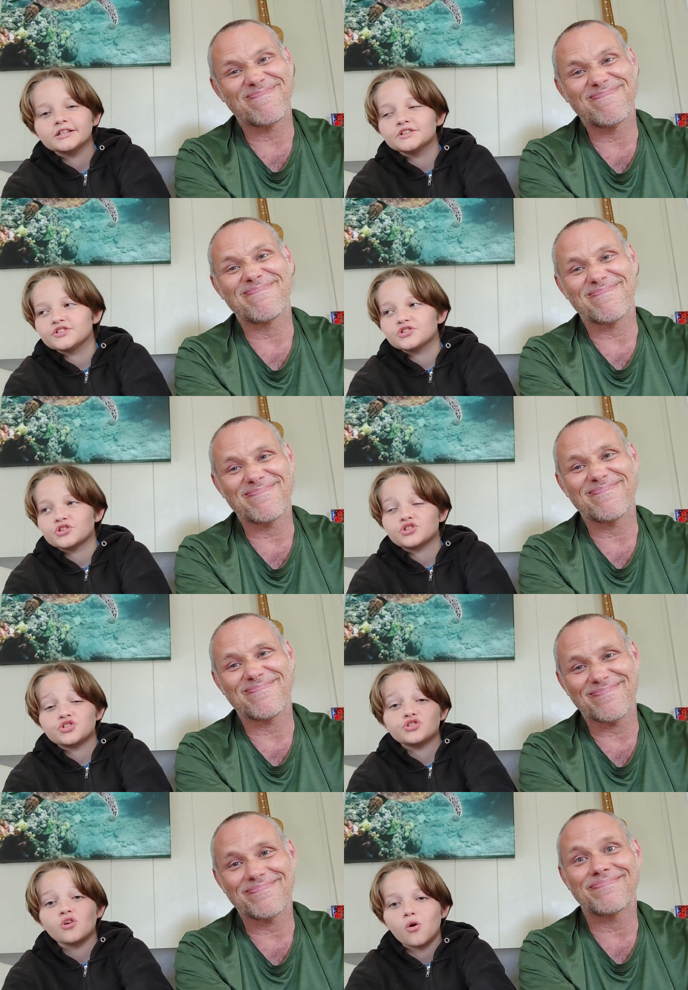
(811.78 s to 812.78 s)
Speaker 1: because it took
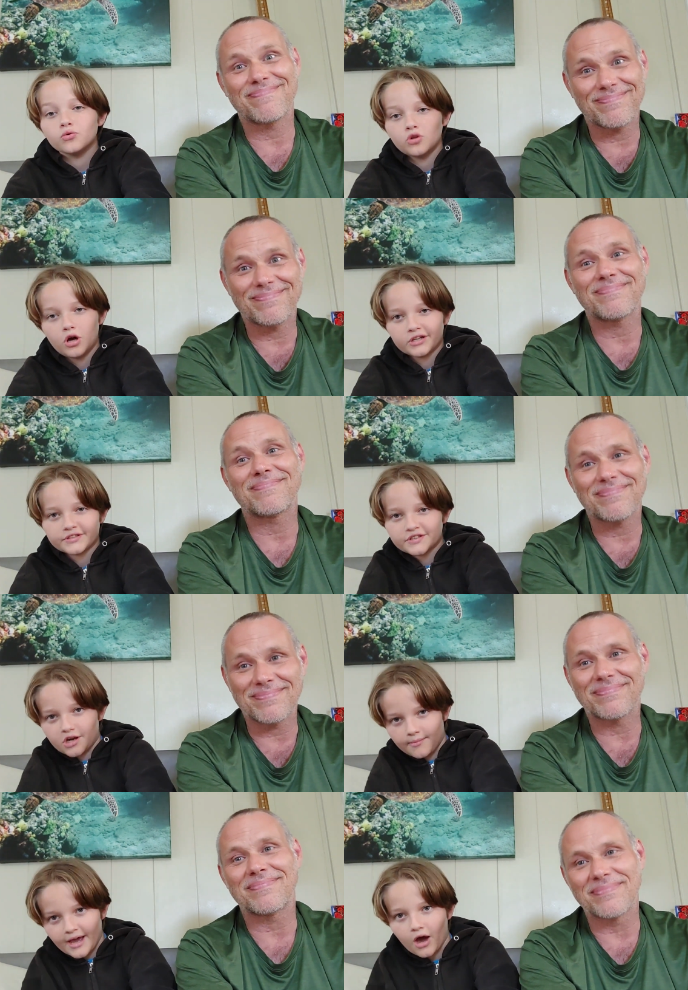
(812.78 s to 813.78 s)
so long to
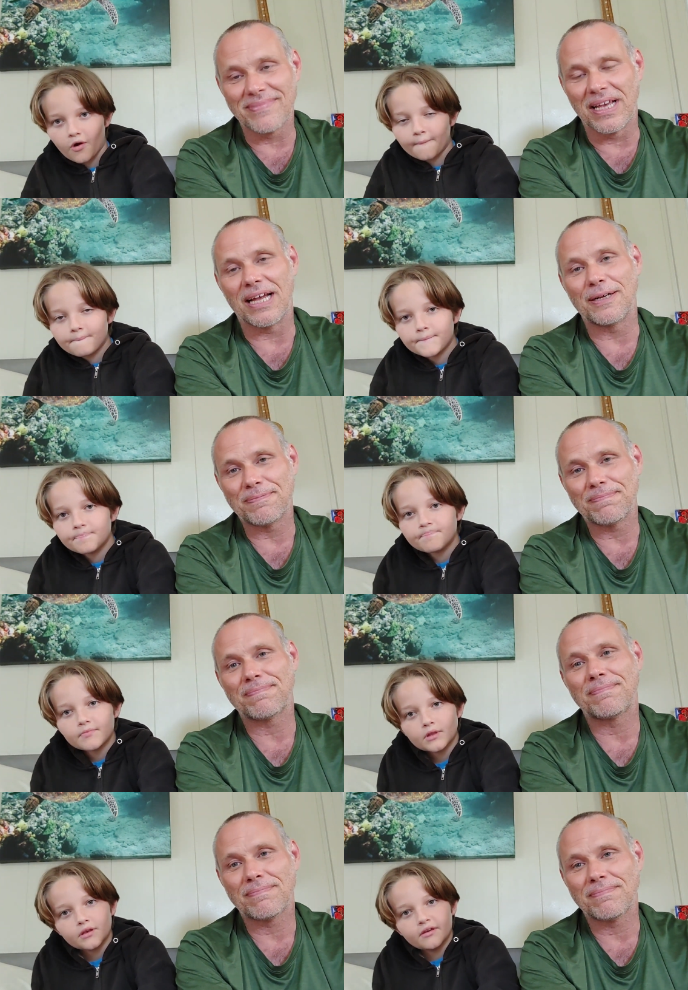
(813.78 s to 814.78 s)
come out. Yeah.
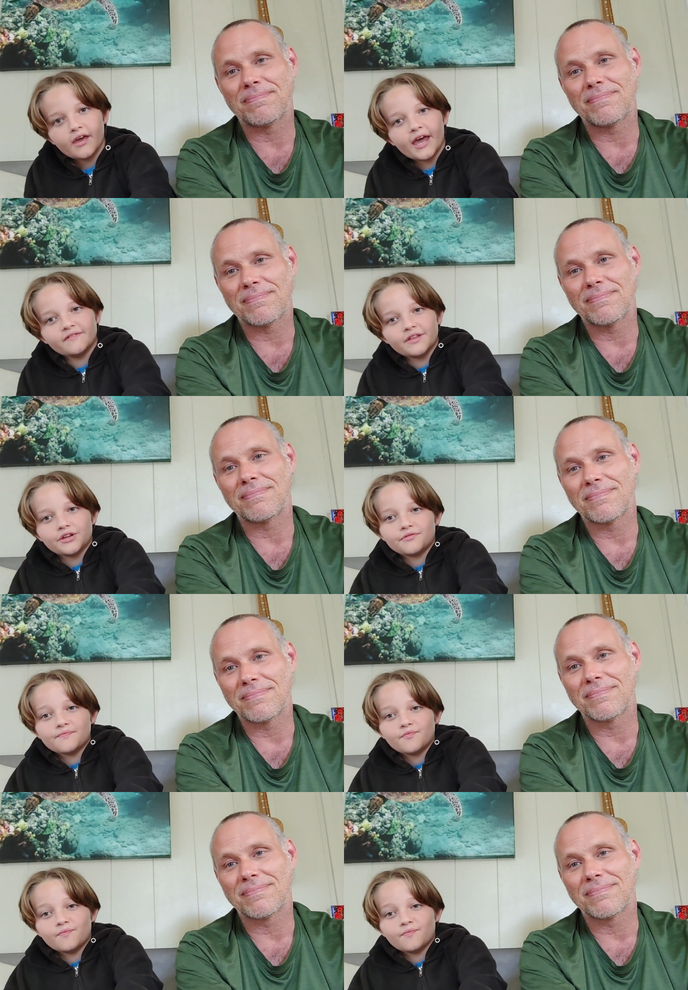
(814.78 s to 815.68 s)
And then.